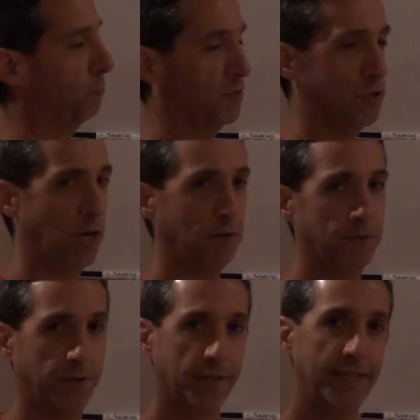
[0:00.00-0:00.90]
with
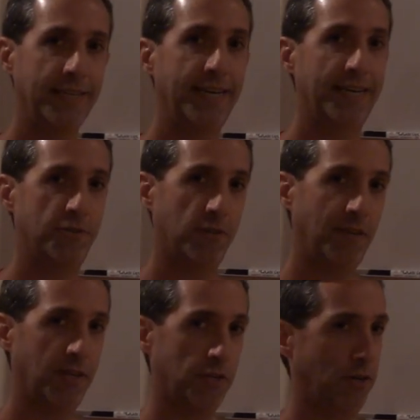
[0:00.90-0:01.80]
shelter. Uh, so
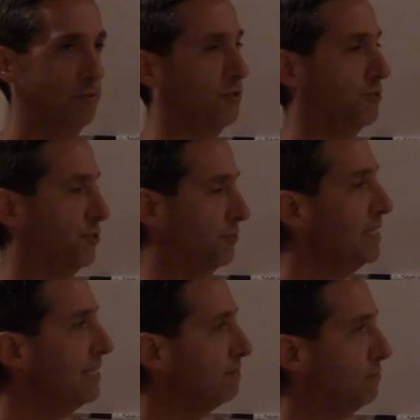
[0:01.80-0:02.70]
giving shelter to
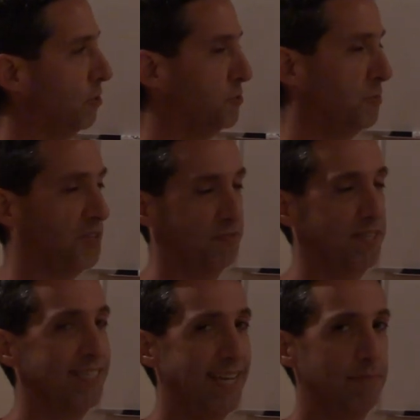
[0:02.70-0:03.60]
multiple
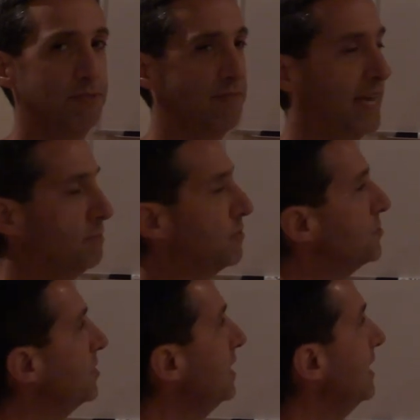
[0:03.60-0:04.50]
different types of
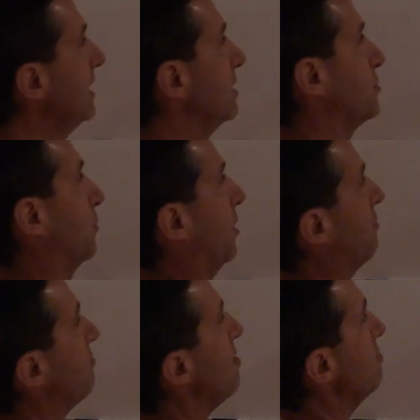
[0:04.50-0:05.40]
animals. So what our
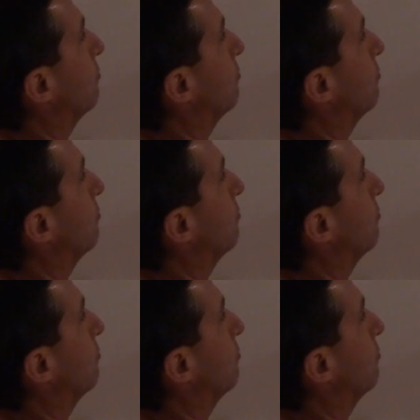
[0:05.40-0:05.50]
thought